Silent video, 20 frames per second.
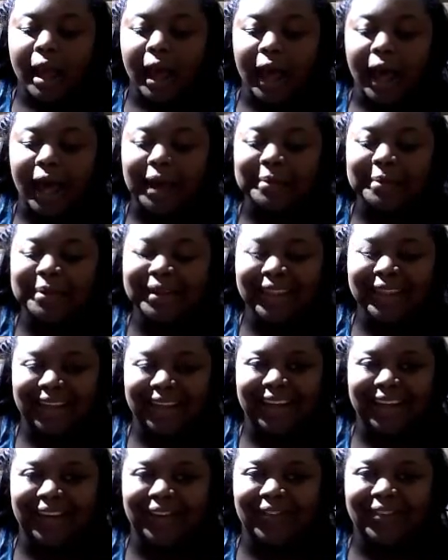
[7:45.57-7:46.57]
I
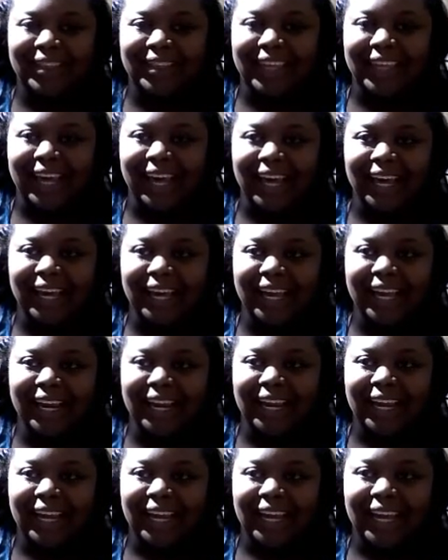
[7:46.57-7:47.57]
believe that
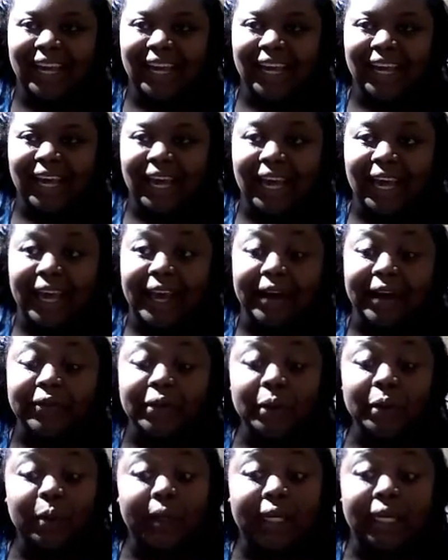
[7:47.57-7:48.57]

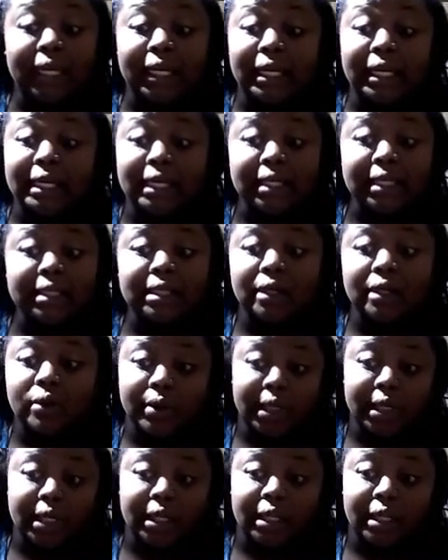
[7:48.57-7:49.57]
everyone is a
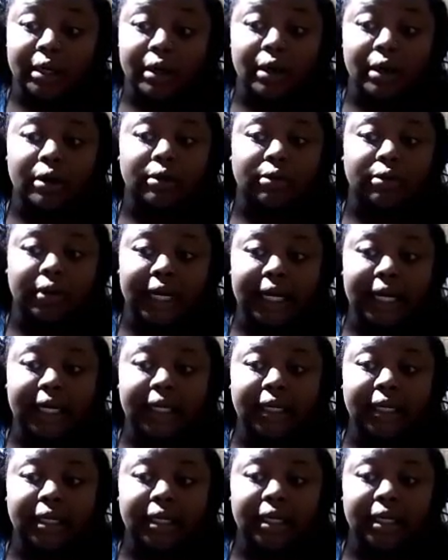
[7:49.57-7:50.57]
queen in their own
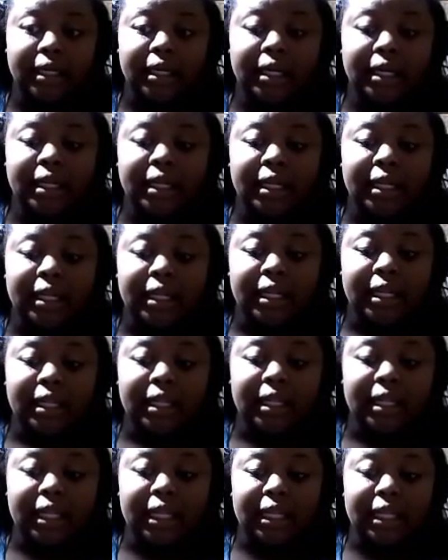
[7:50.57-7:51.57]
right.
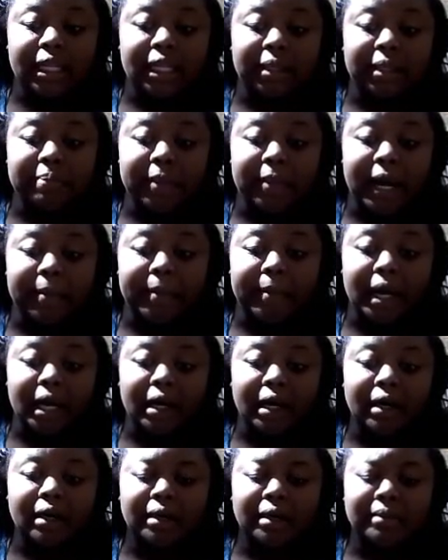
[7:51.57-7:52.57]
My
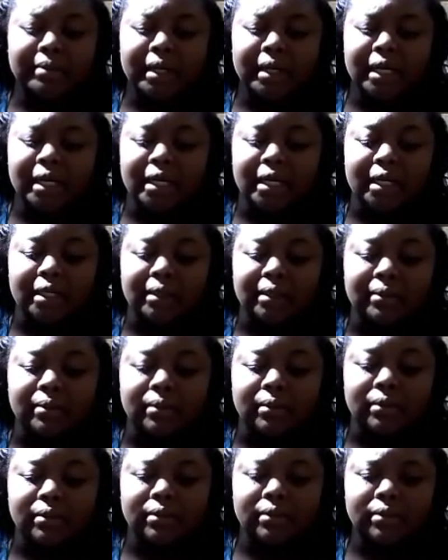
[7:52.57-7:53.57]

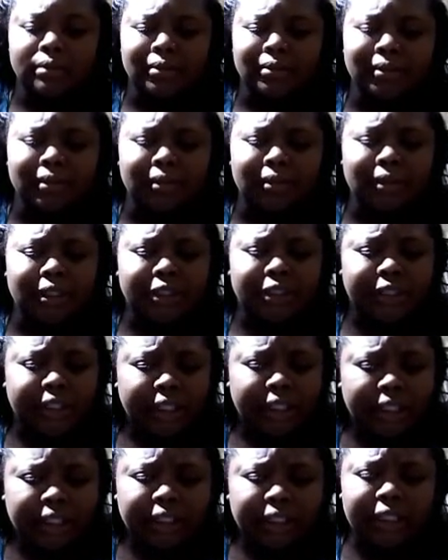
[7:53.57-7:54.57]
mom,
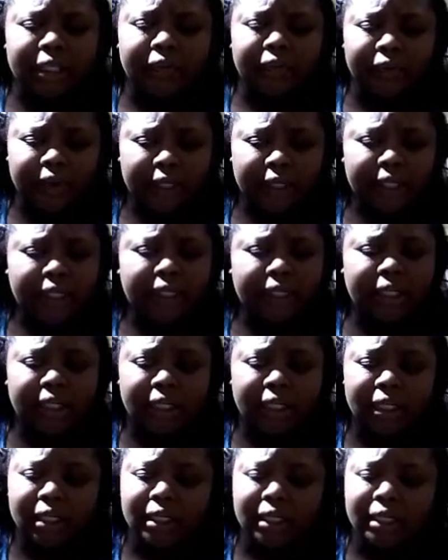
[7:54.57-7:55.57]
she
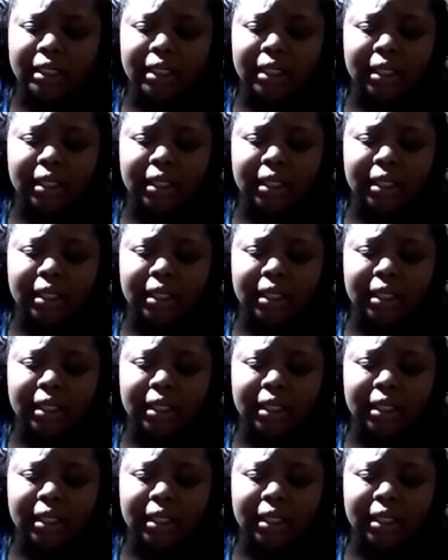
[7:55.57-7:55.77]
definitely